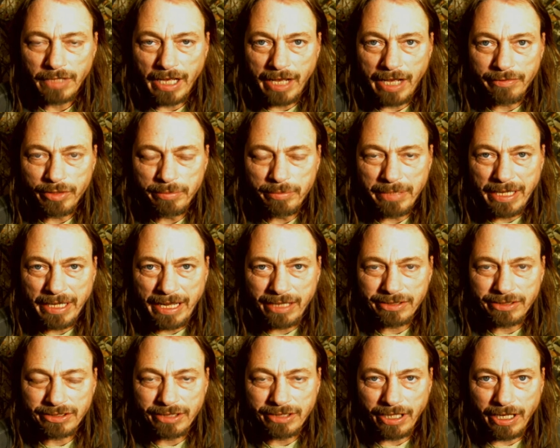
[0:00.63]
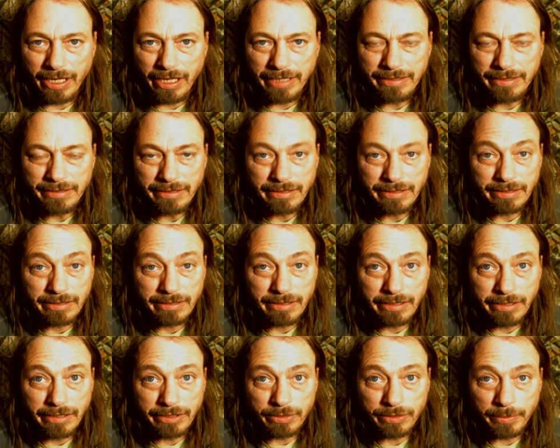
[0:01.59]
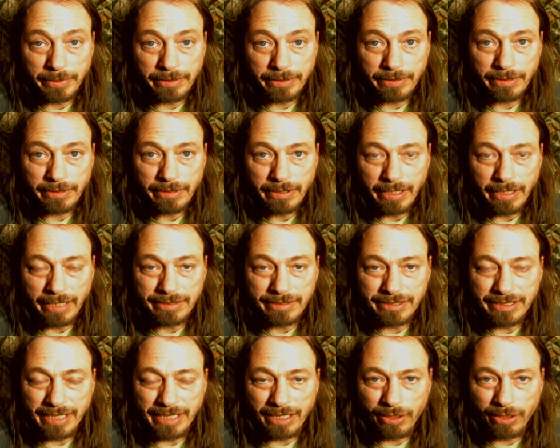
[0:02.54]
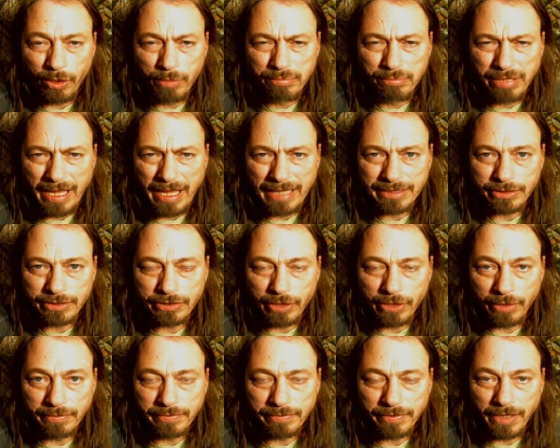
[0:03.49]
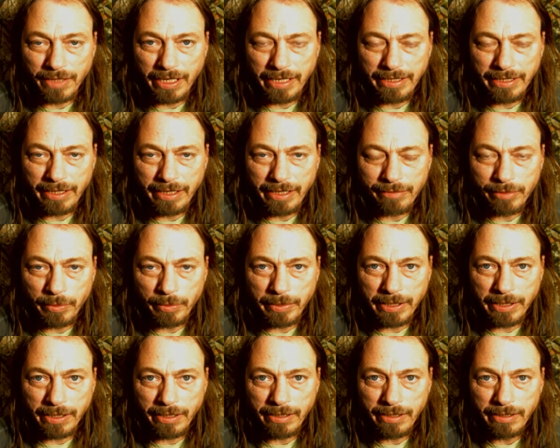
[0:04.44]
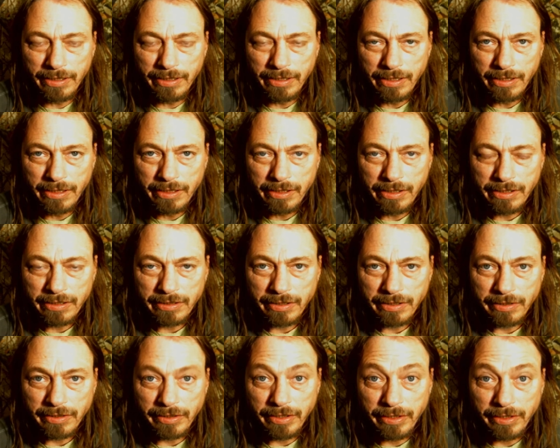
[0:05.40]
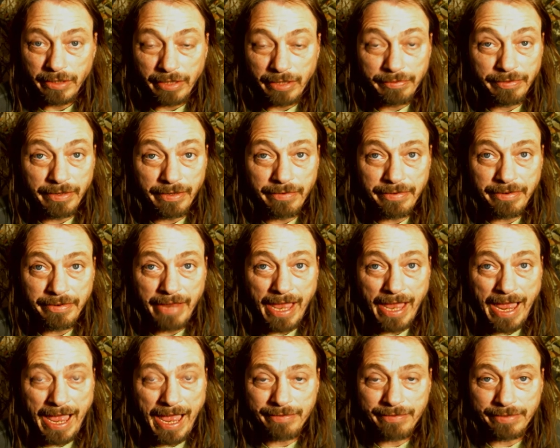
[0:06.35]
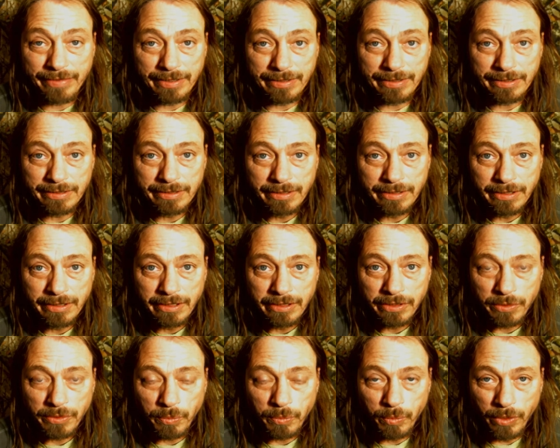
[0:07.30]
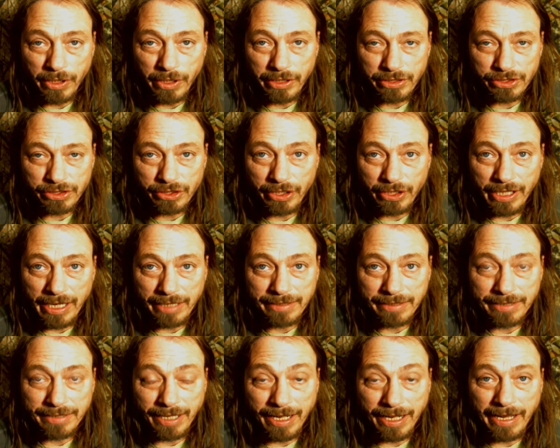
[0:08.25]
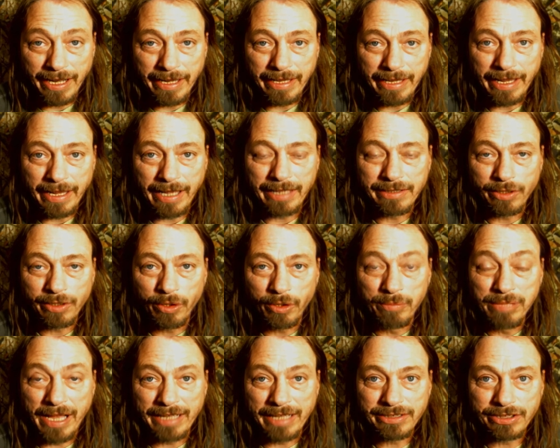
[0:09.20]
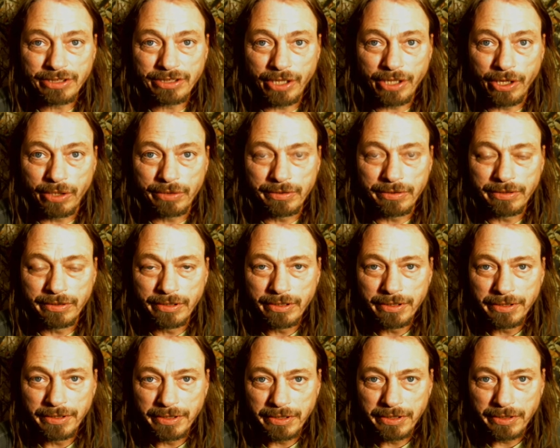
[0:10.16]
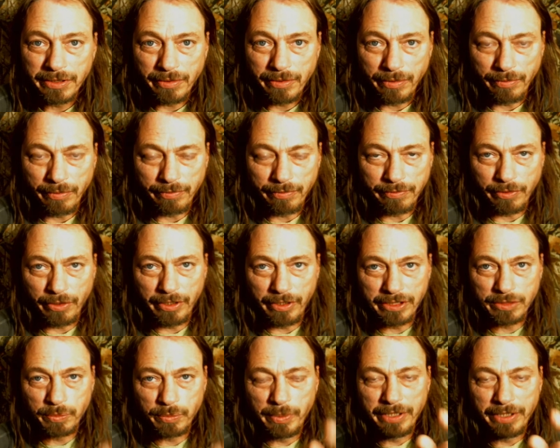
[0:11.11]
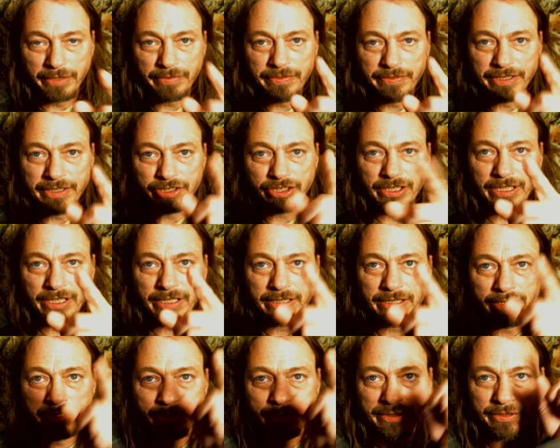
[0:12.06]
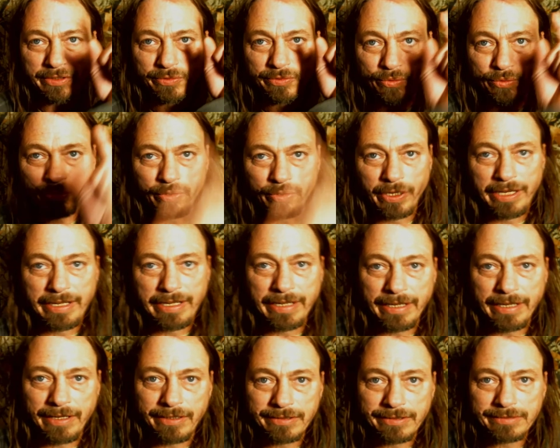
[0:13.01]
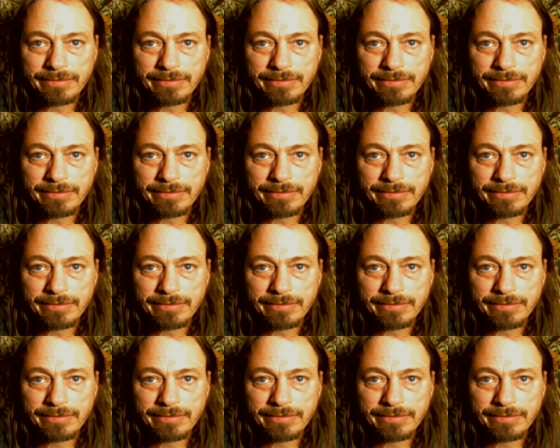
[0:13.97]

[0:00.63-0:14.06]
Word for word: Have you been outside this winter and seen that little black stonefly everywhere? If you haven't, we're going to show you how to tie that little black stone for this winter fishing right now.